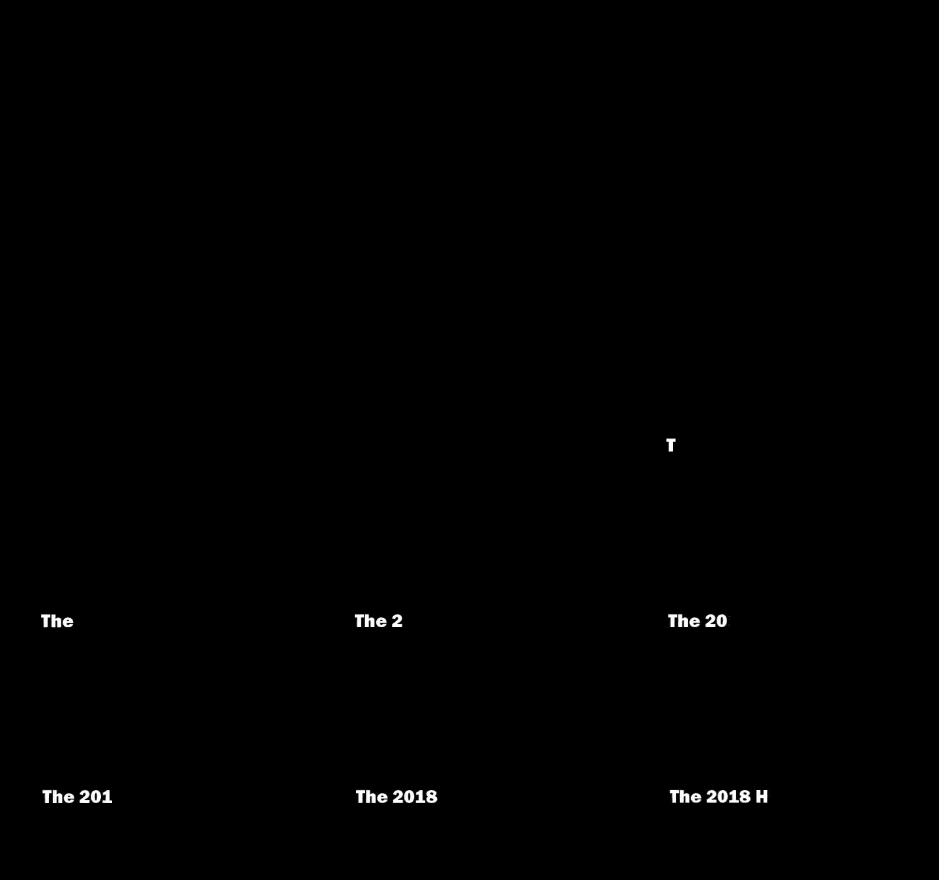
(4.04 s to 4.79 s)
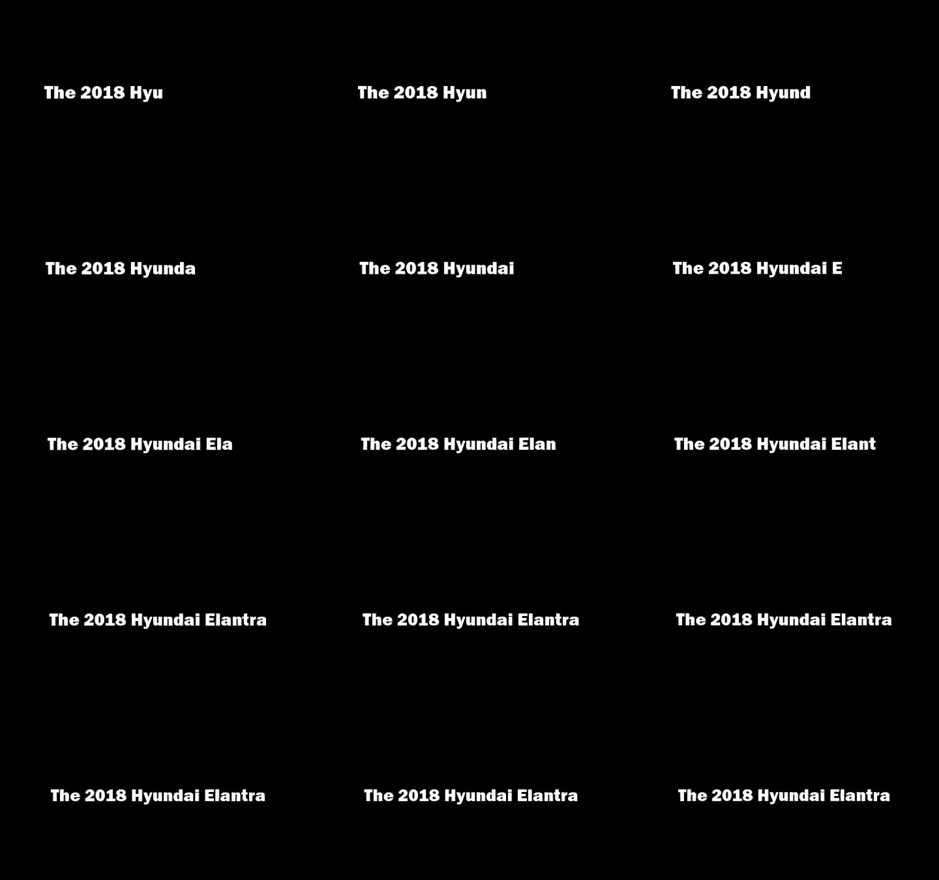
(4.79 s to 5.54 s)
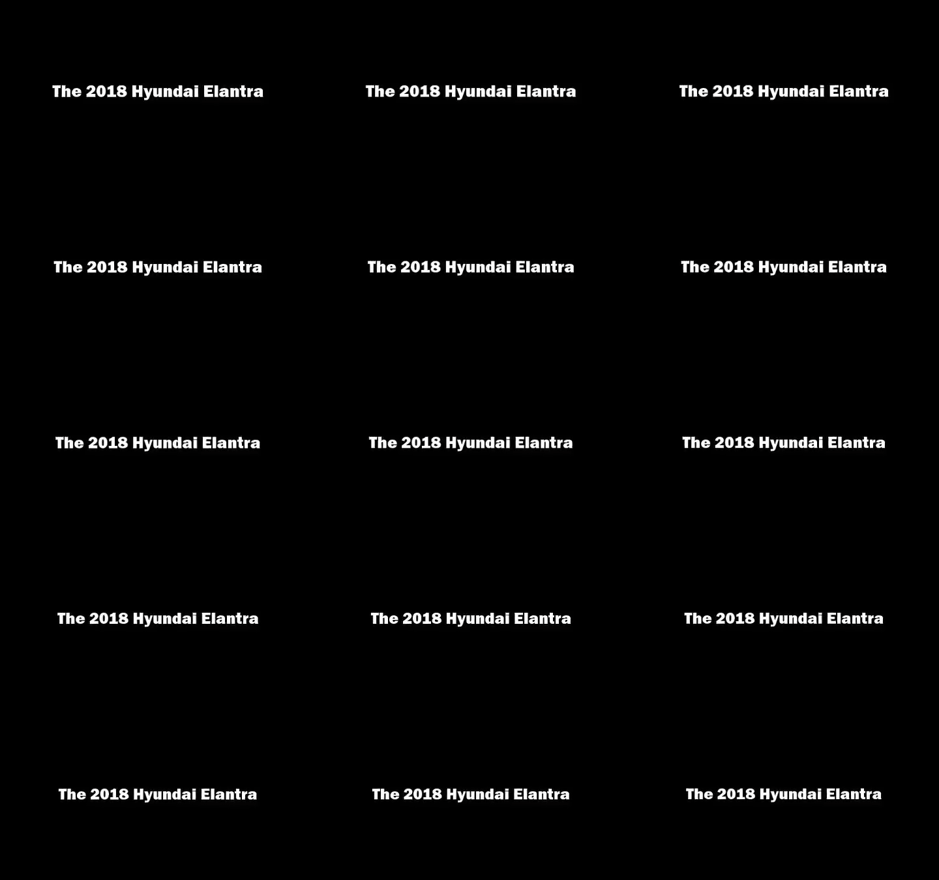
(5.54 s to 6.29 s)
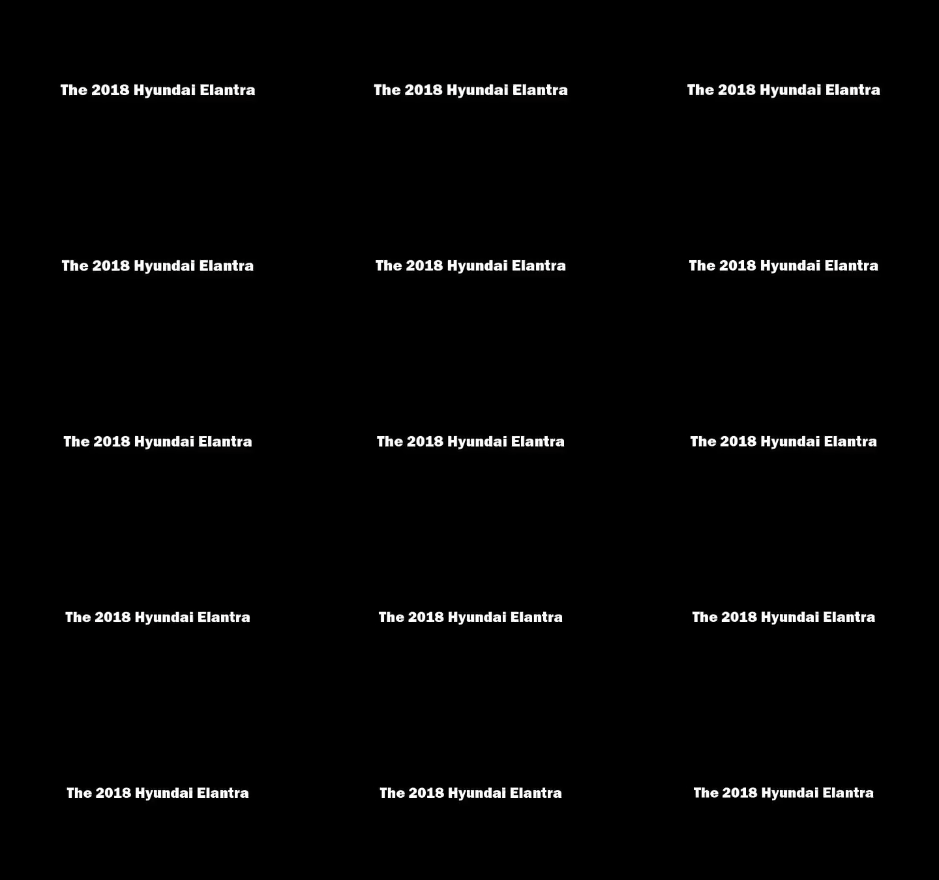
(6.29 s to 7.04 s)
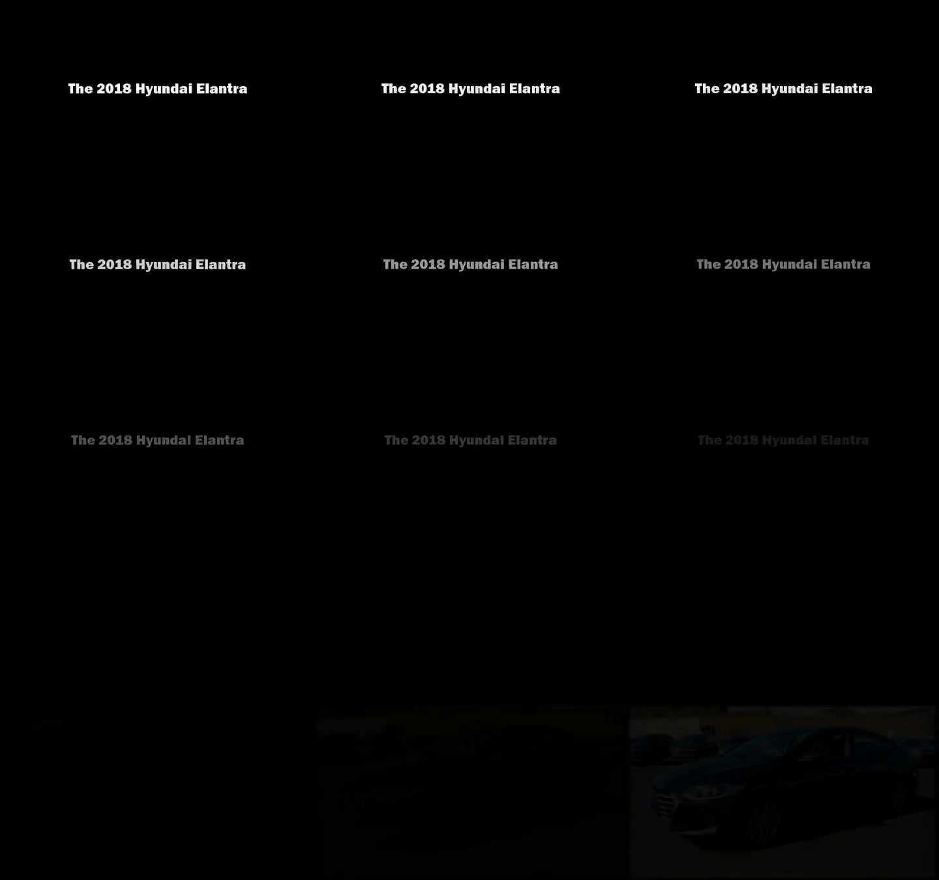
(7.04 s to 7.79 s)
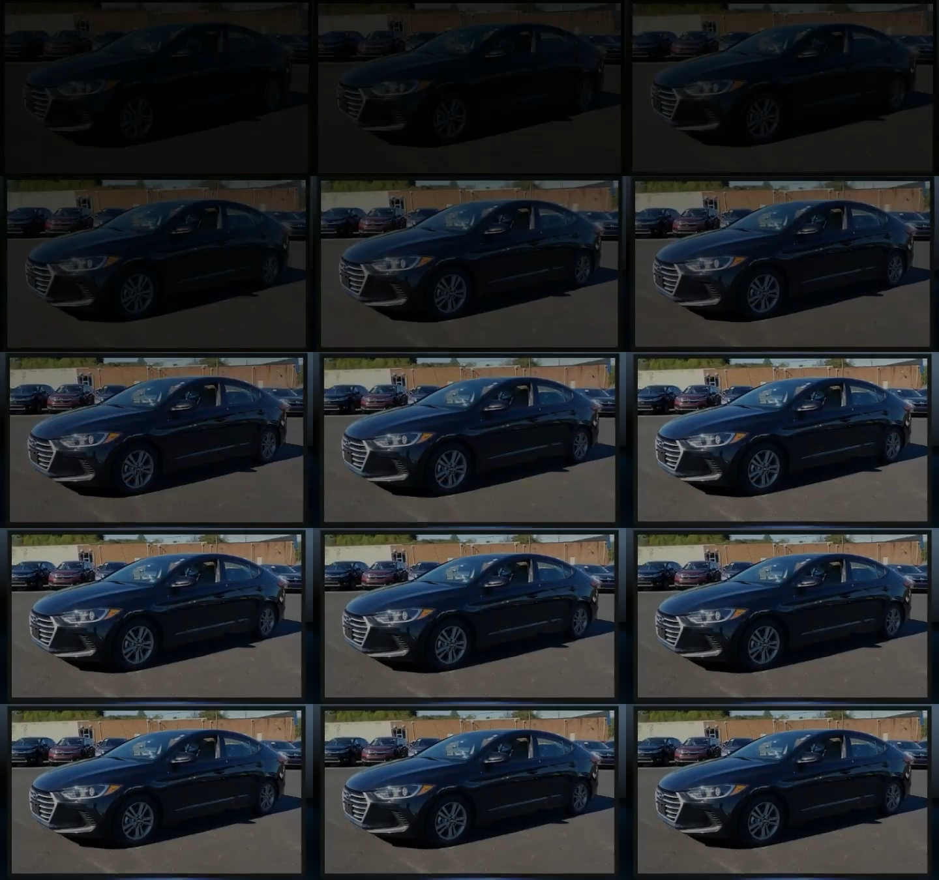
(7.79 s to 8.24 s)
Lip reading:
Nobody's mouth can be seen.